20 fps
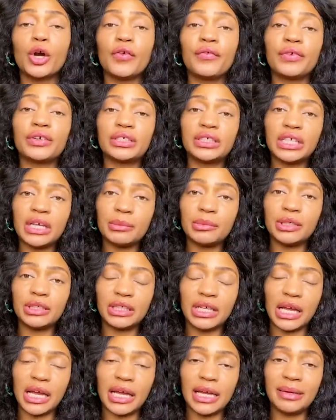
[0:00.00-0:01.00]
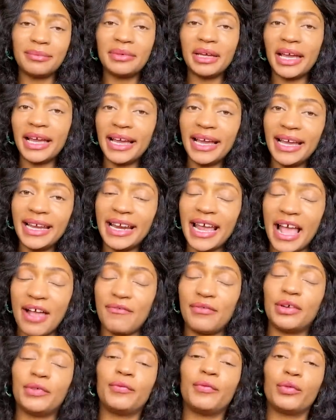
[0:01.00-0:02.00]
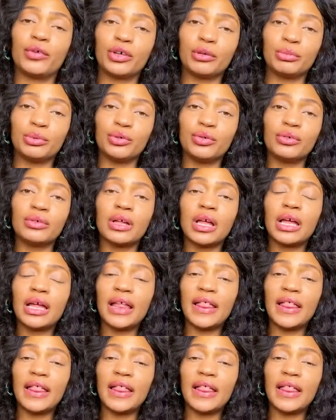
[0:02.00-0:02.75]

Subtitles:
for summertime and have it affordable,